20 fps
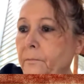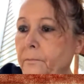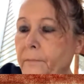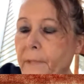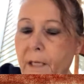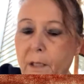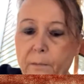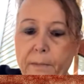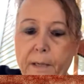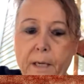
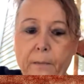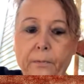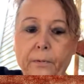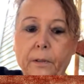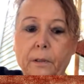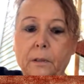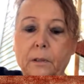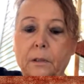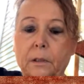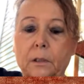bell
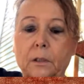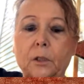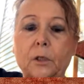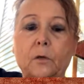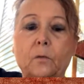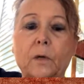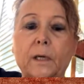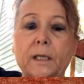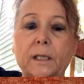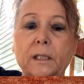peppers,
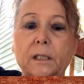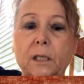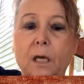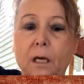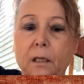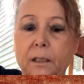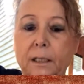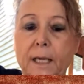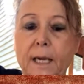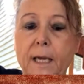you'll want to
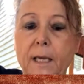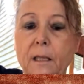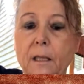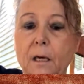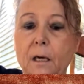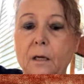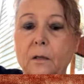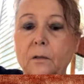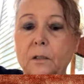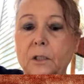saute
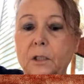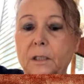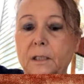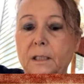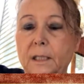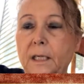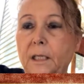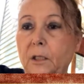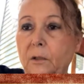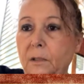those just
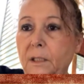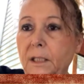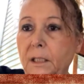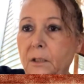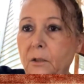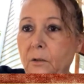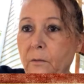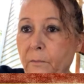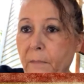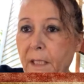like you did
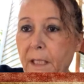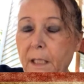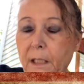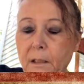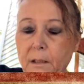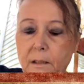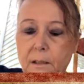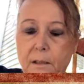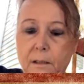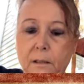your
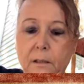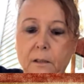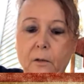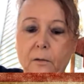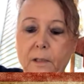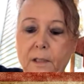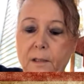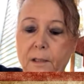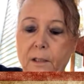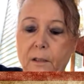meats so
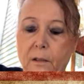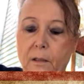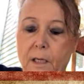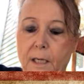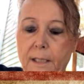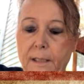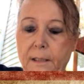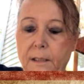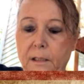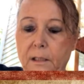that they're
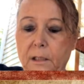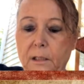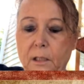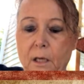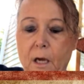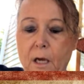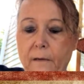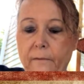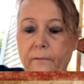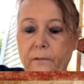nice and
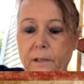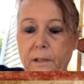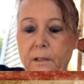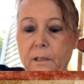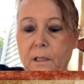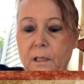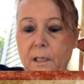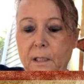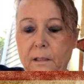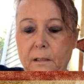soft and
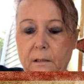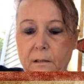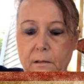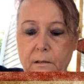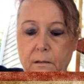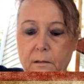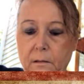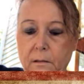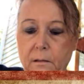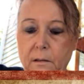not,
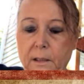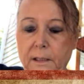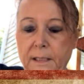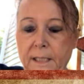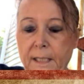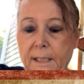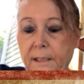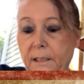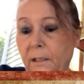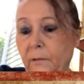it
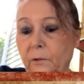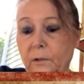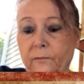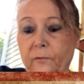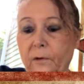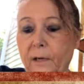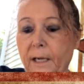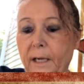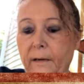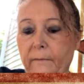takes those
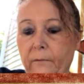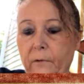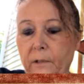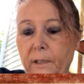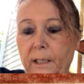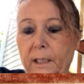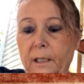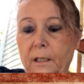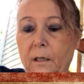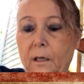forever to
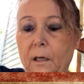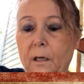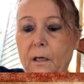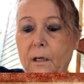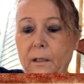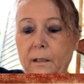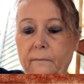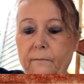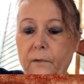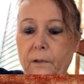get
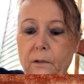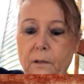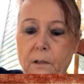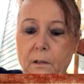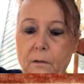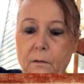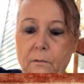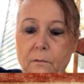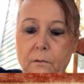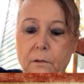hard if you
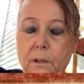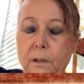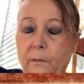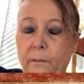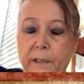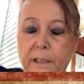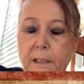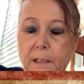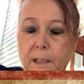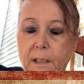
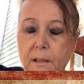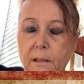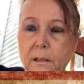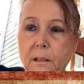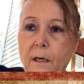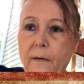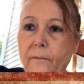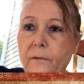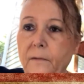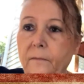don't, to get
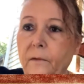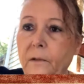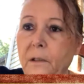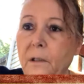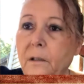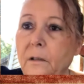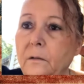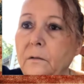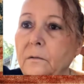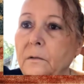soft if you
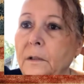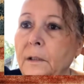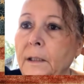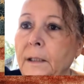don't.